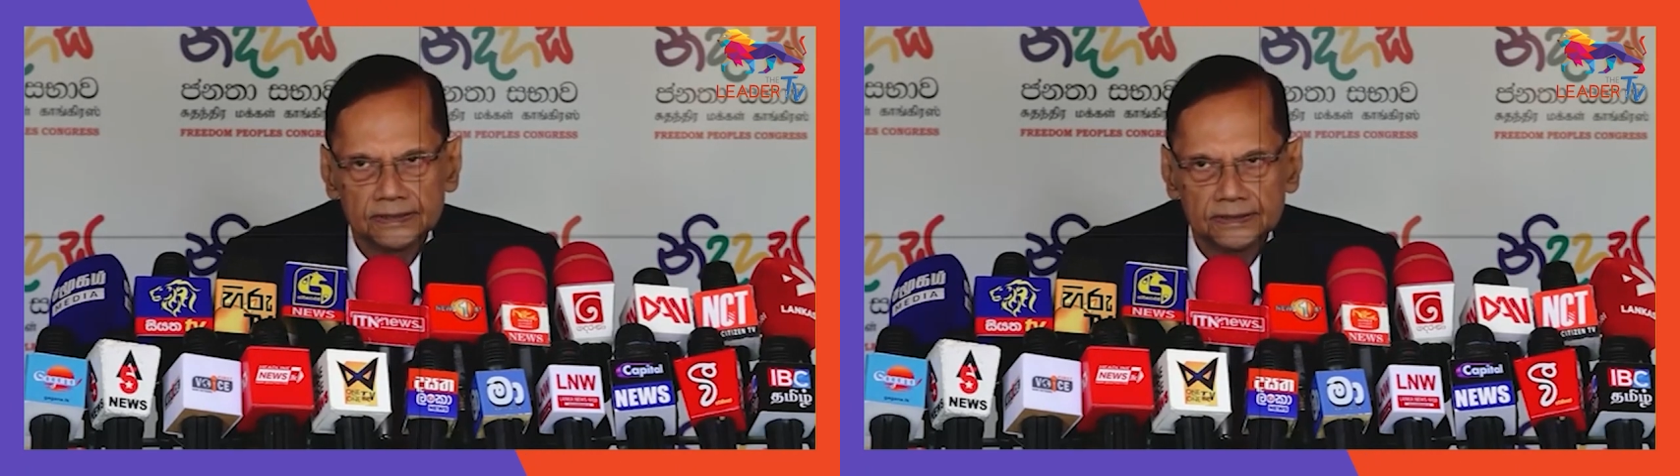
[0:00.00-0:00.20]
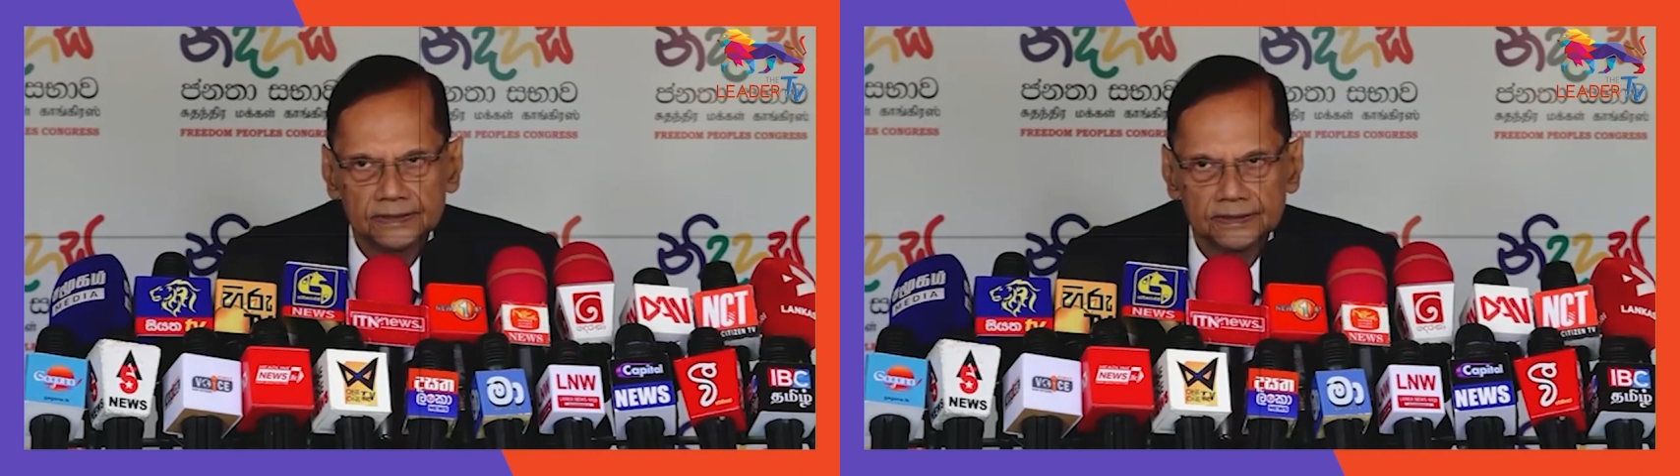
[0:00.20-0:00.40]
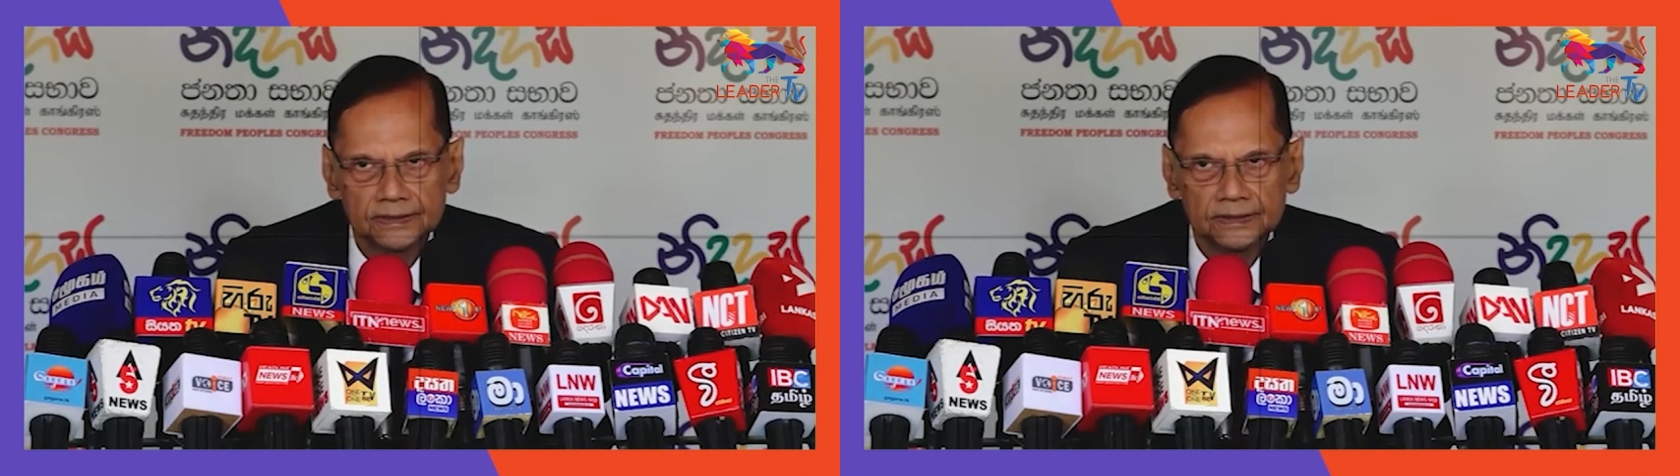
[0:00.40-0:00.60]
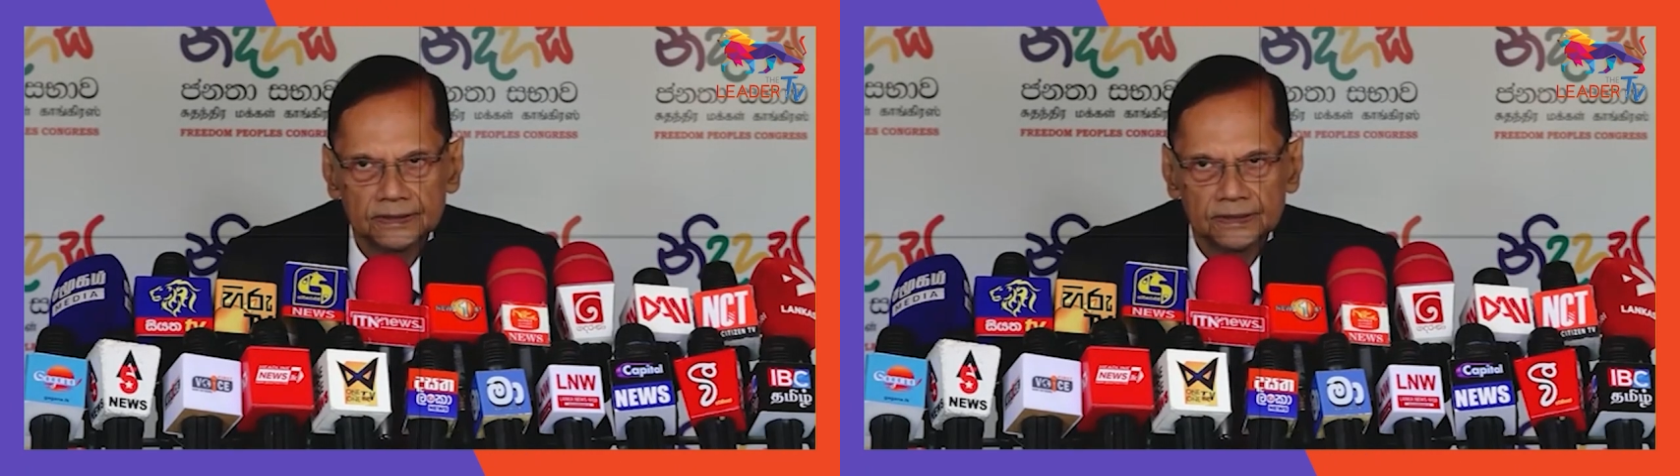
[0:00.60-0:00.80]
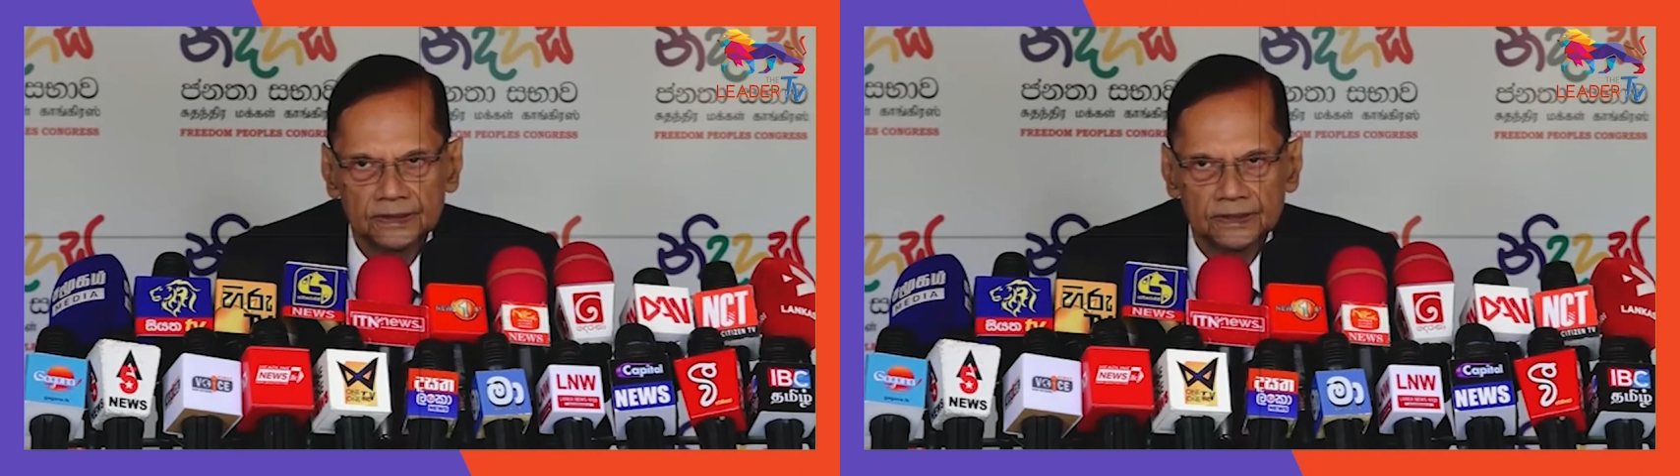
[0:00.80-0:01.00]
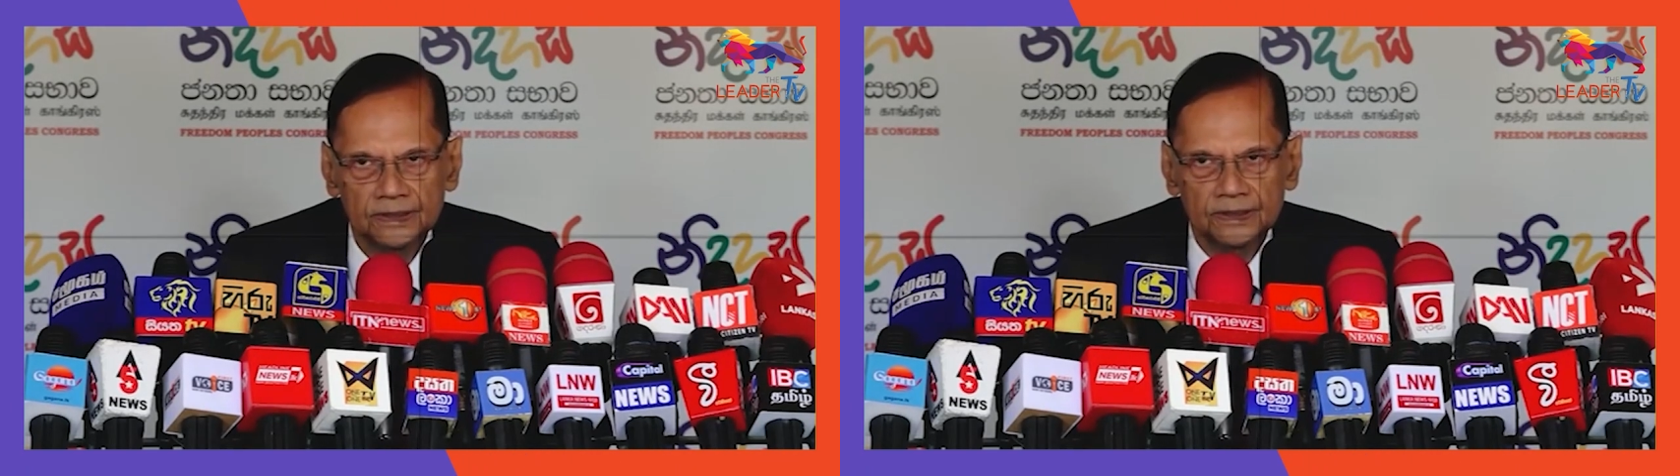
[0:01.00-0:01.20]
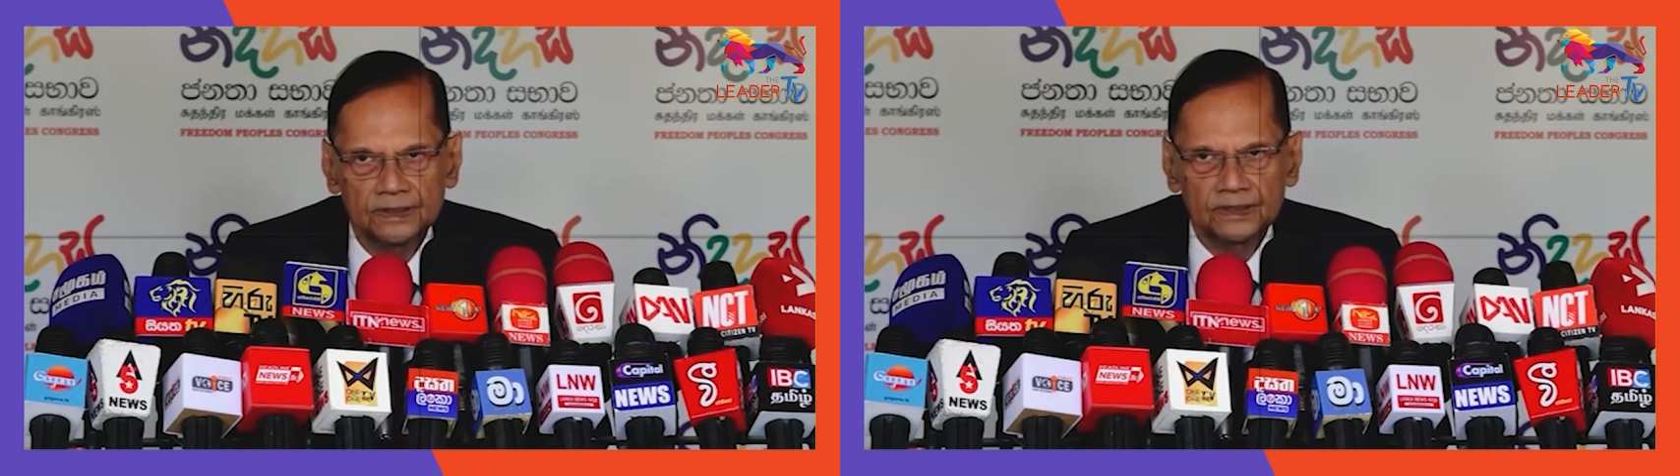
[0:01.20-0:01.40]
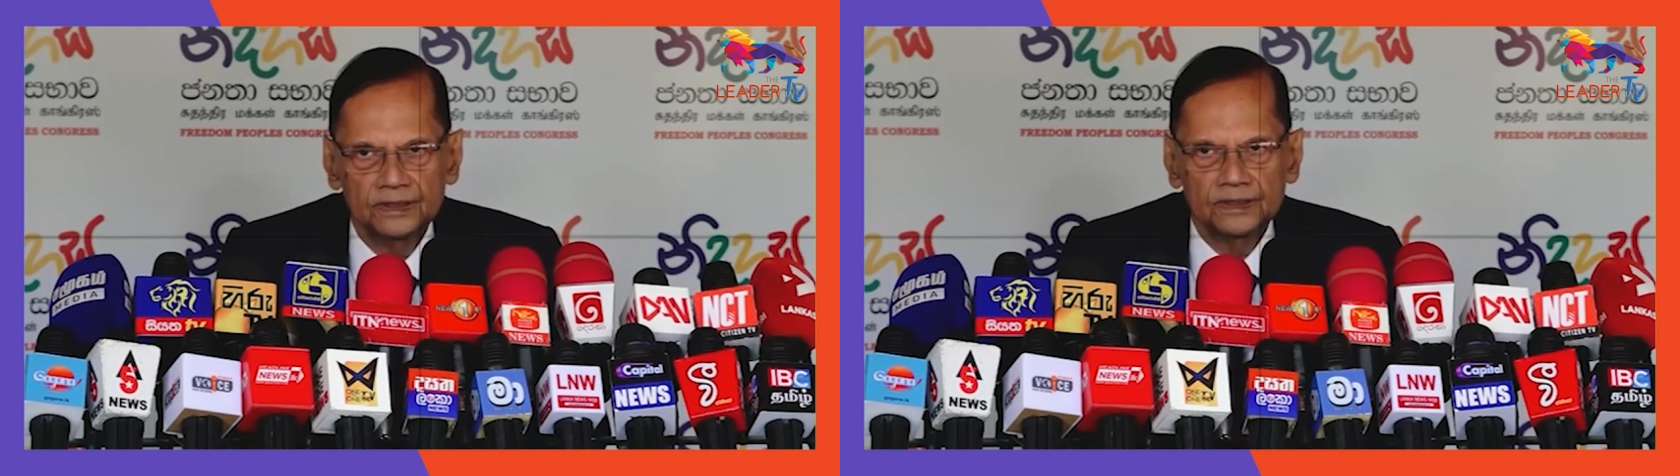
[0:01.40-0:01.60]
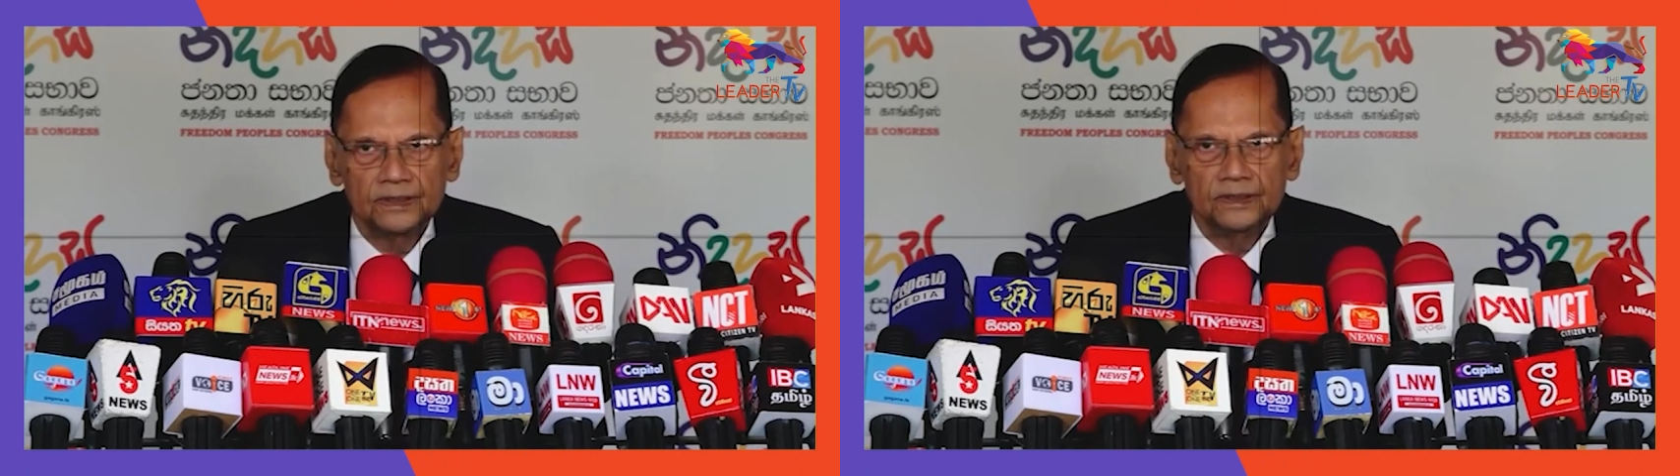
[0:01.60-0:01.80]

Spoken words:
He told journalists that the election